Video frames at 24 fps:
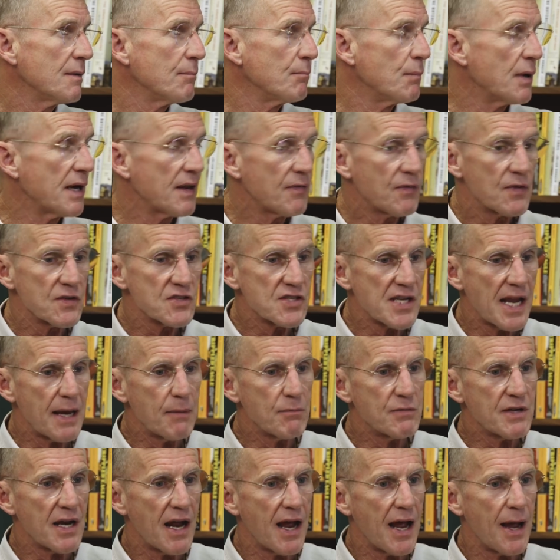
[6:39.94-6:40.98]
But at the
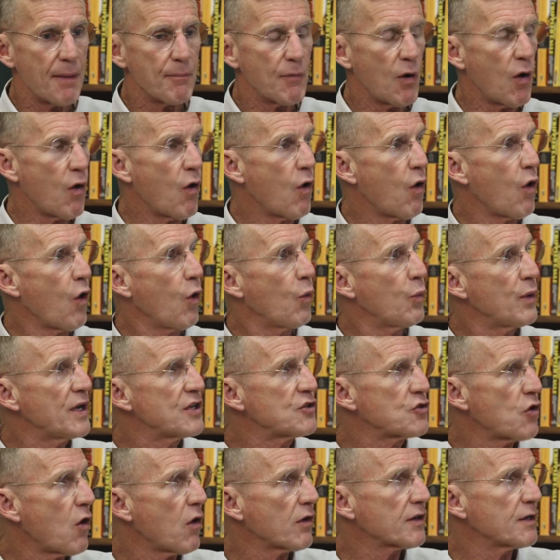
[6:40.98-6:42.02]
same time, all we
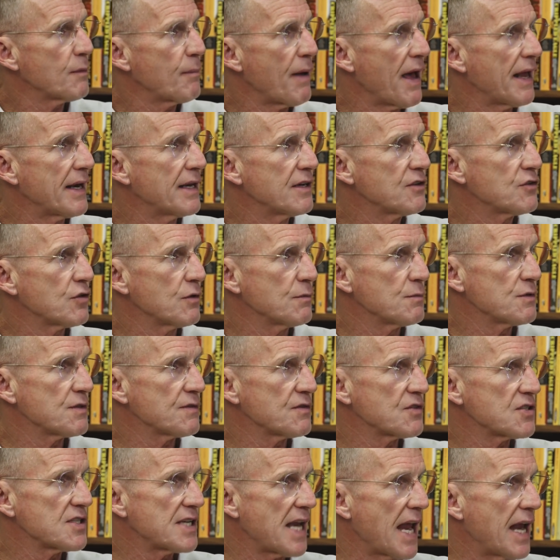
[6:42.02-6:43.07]
talked about in terms
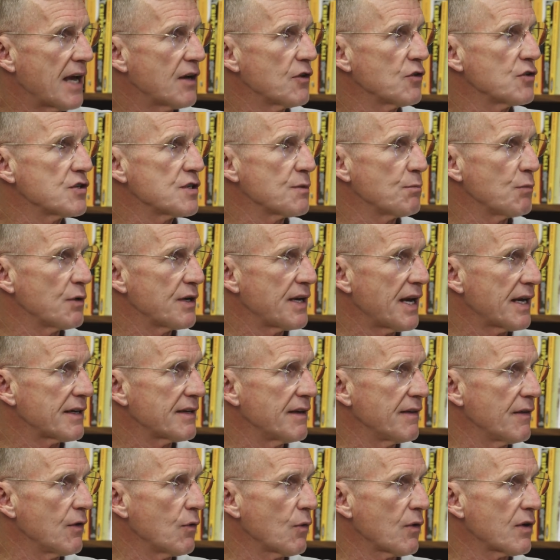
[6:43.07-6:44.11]
of standards and
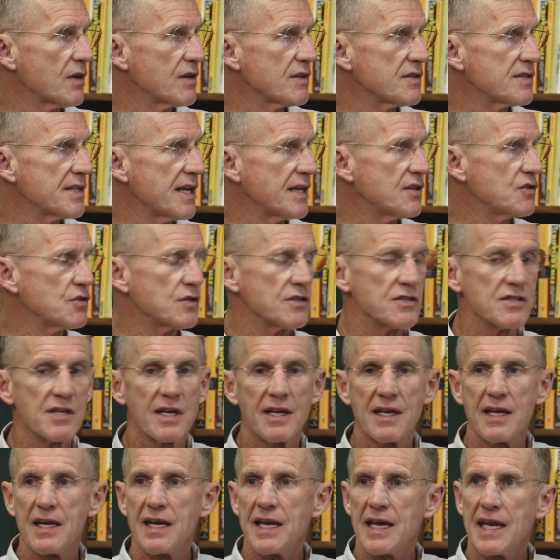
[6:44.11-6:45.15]
protecting the organizations,
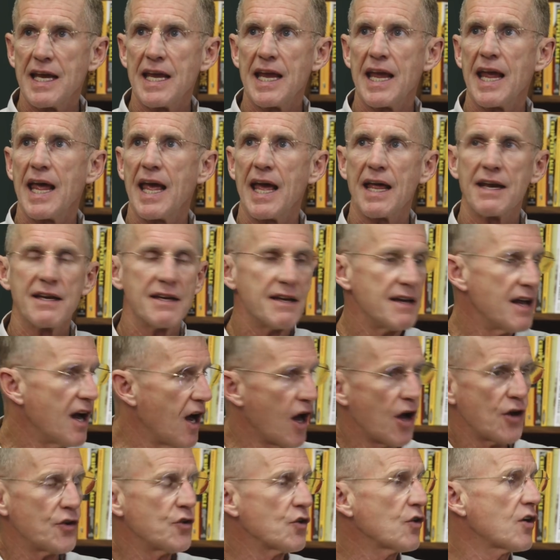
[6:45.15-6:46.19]
he had
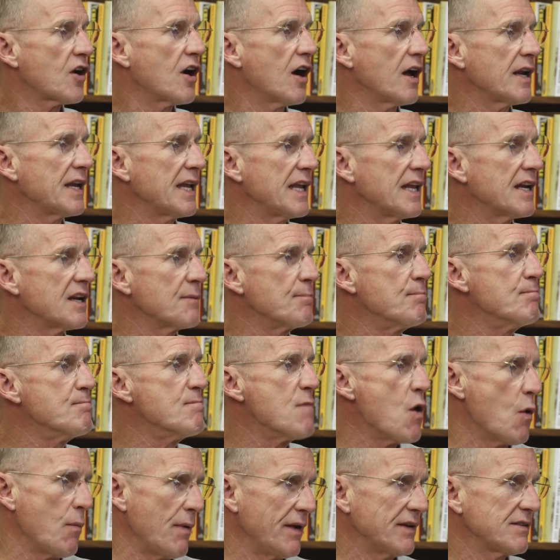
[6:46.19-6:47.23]
undercut in a
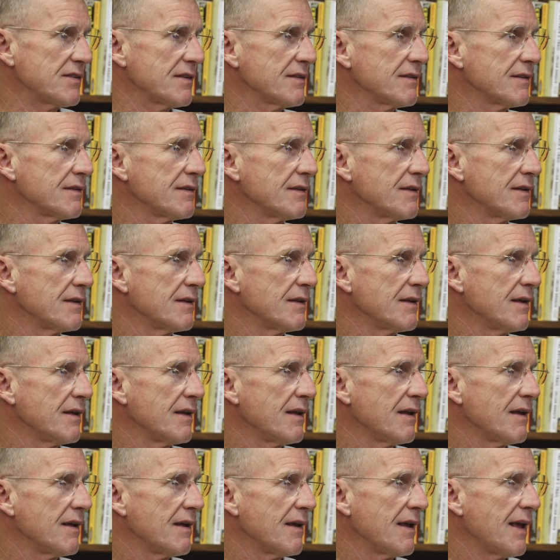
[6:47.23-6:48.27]
moment.
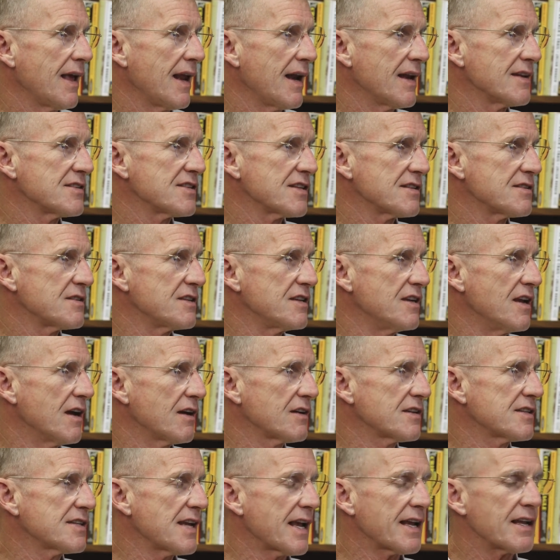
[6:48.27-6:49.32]
And as a
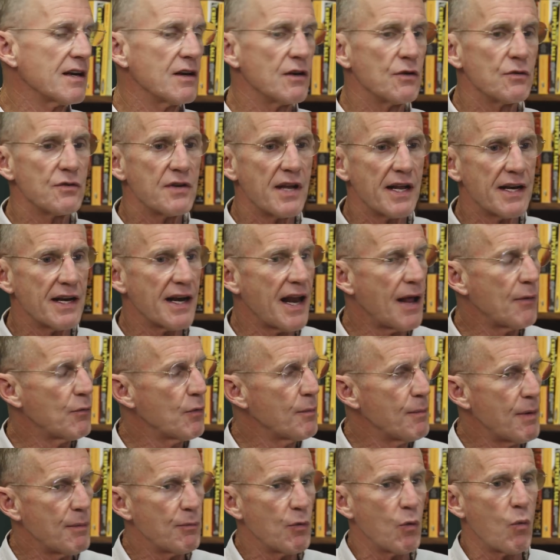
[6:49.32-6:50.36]
young second lieutenant, I
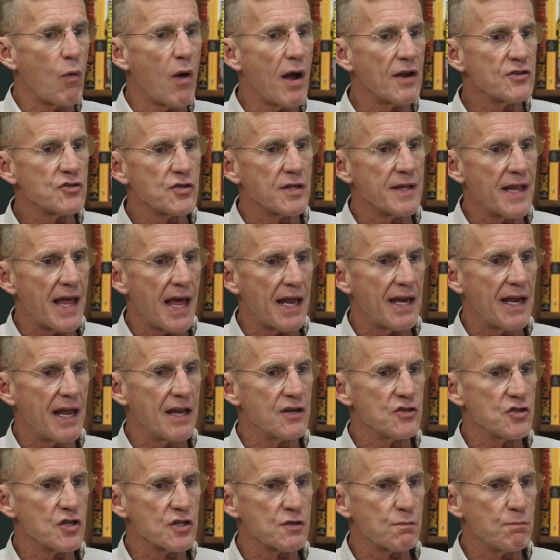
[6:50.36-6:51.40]
remember watching that
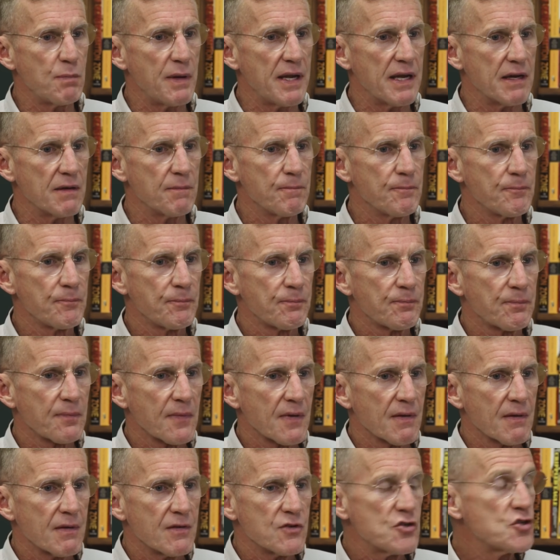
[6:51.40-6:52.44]
and just being
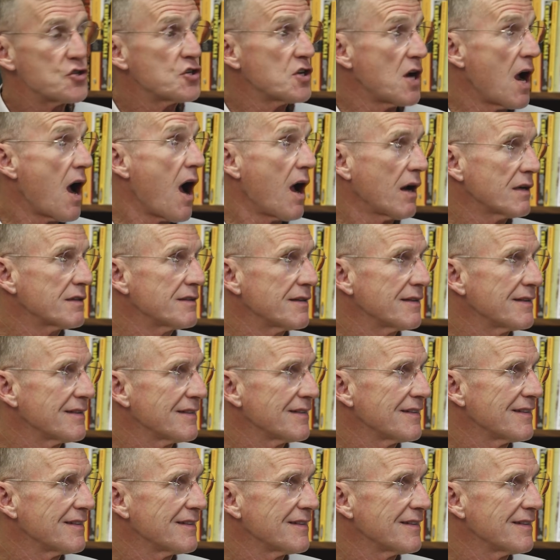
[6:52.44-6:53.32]
shocked.